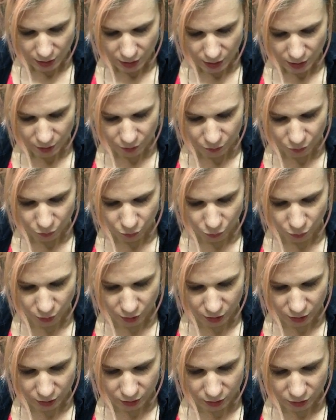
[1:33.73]
And
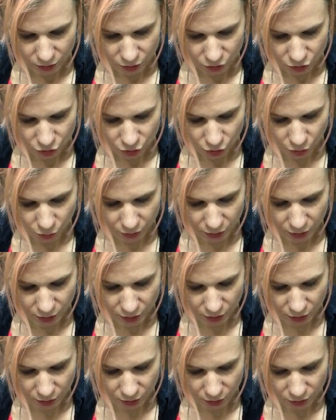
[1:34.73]
what it is showing
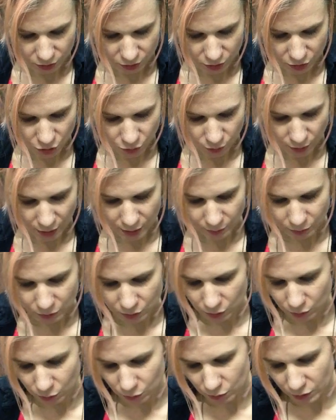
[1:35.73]
here is that you
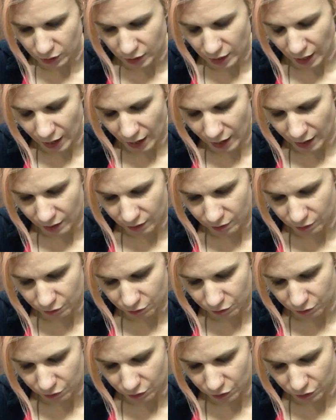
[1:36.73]
absolutely have
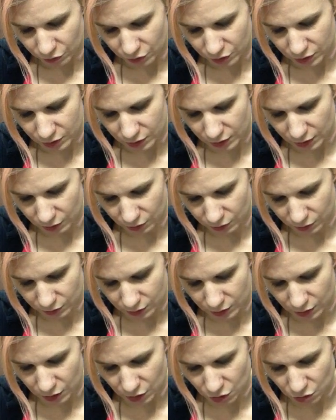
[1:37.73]
the skills
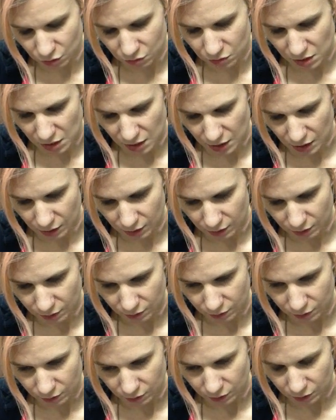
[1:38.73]
that you need
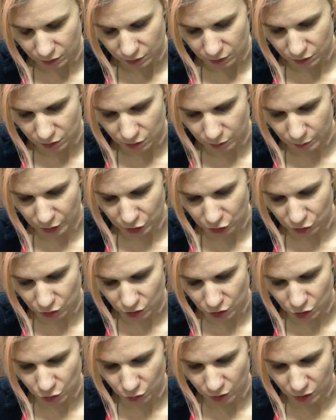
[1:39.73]
to make sure
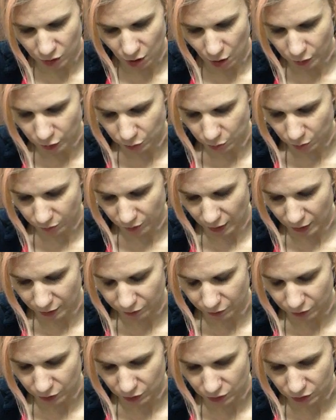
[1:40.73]
that you can always provide
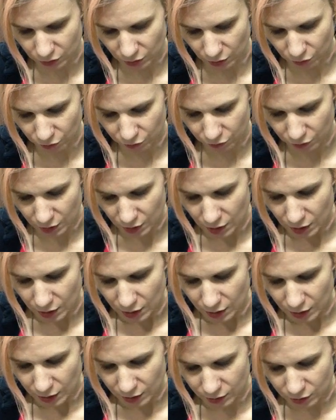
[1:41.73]
for yourself,
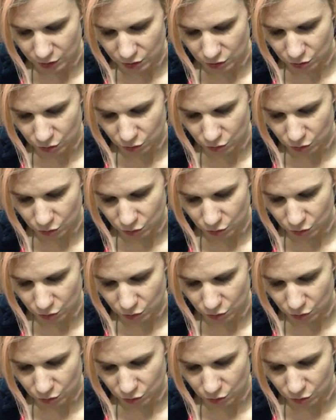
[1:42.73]
and